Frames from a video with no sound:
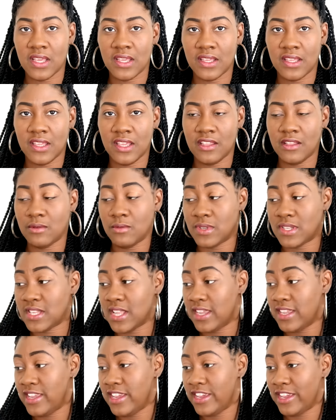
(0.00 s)
Kenya was like,
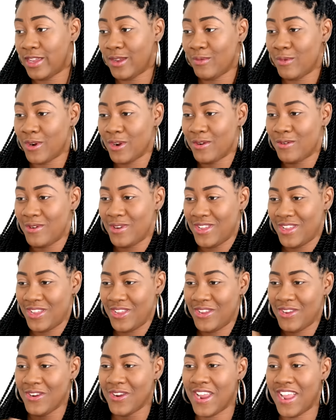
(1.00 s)
yeah, it could work on
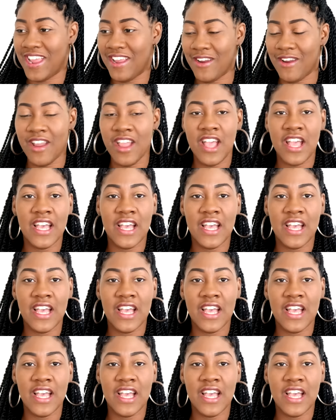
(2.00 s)
your hair.